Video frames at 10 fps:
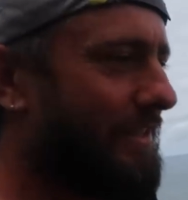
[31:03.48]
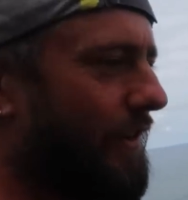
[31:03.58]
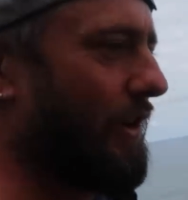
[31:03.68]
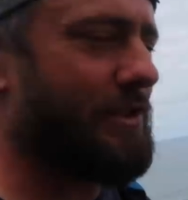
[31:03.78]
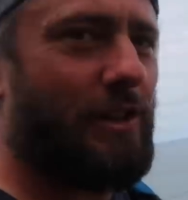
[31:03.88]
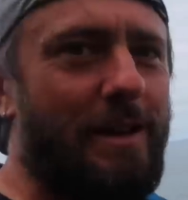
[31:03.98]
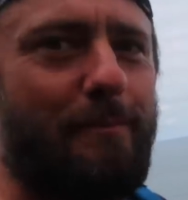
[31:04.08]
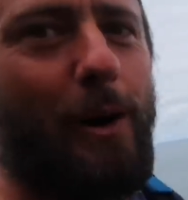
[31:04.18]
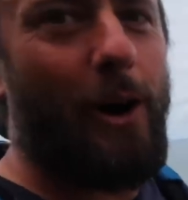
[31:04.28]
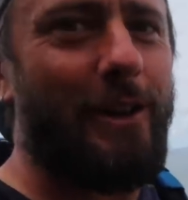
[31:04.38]
focus on
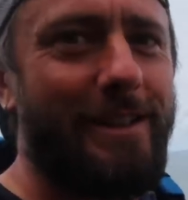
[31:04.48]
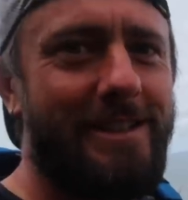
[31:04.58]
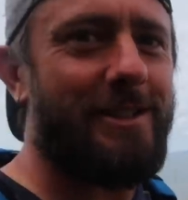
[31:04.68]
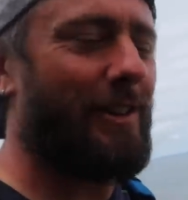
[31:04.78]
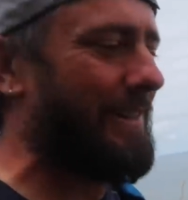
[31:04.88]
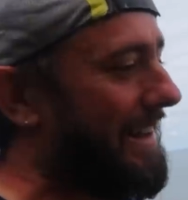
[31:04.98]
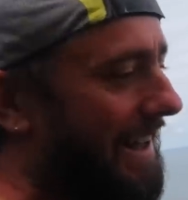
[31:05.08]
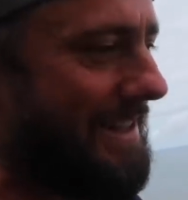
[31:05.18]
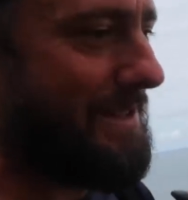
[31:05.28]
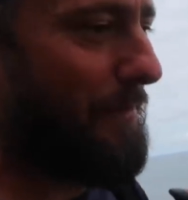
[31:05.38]
important stuff. Well,
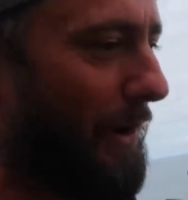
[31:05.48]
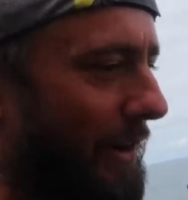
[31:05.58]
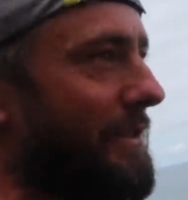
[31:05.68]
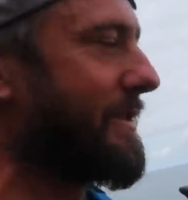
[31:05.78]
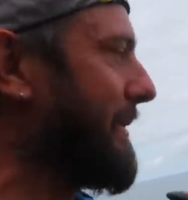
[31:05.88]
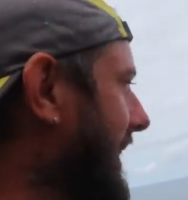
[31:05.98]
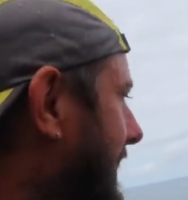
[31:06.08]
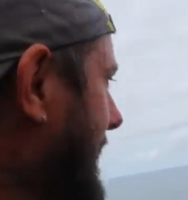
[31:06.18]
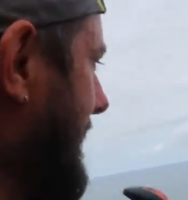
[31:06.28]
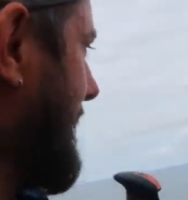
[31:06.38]
that is important to
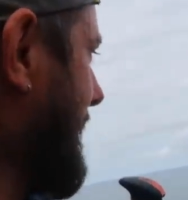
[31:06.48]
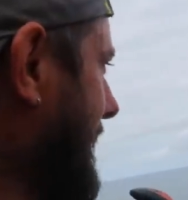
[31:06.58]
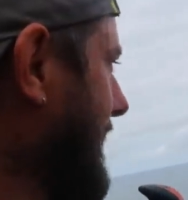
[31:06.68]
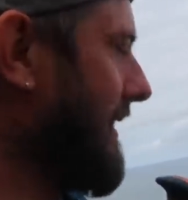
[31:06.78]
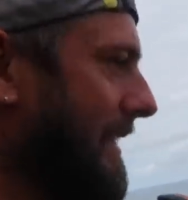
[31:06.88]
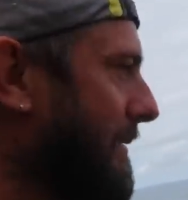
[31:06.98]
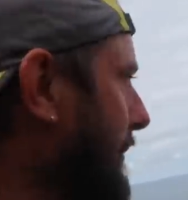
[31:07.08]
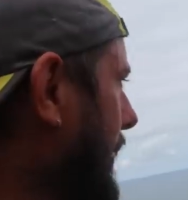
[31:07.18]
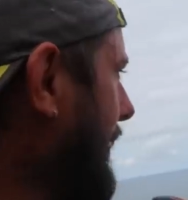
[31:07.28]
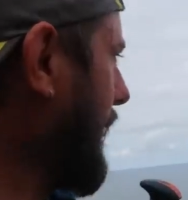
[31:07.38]
me.
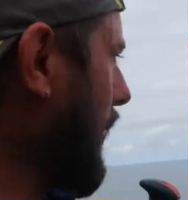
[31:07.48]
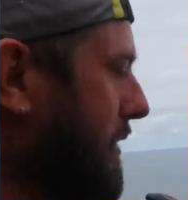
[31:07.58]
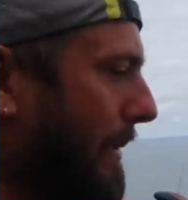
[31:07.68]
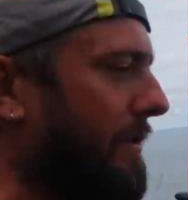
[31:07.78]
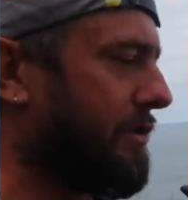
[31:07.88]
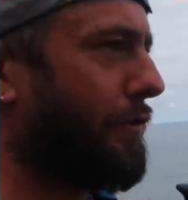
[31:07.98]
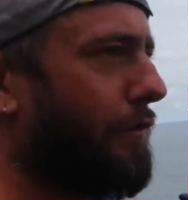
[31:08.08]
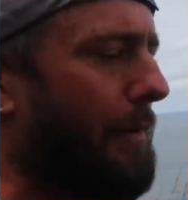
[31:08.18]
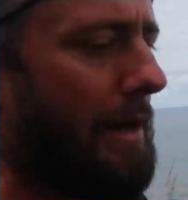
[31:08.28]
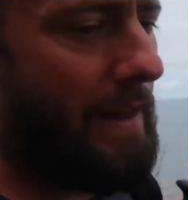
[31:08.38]
But focus about stuff
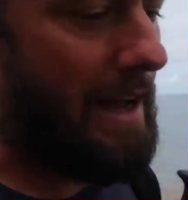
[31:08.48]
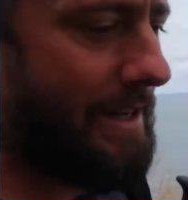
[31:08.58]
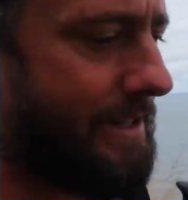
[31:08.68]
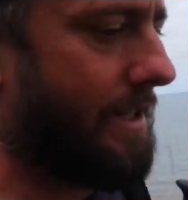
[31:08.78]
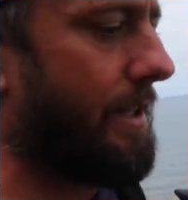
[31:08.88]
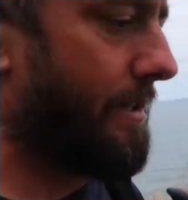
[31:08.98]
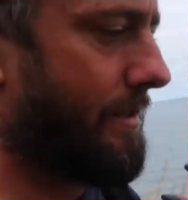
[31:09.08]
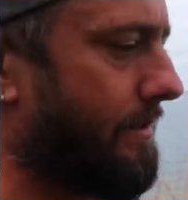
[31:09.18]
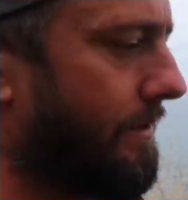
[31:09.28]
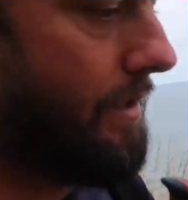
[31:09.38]
about the hike.
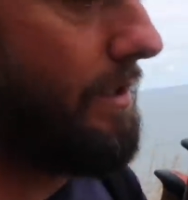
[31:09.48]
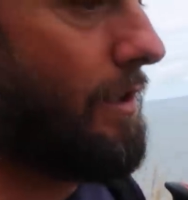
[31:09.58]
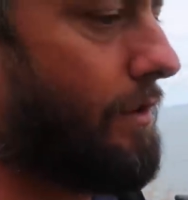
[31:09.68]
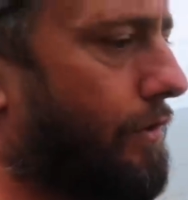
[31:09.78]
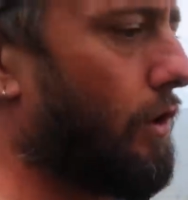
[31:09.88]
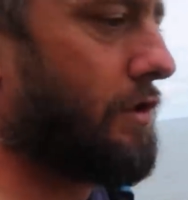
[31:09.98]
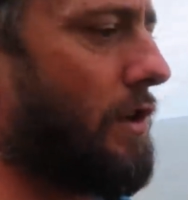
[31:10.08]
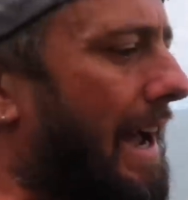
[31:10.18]
Focus on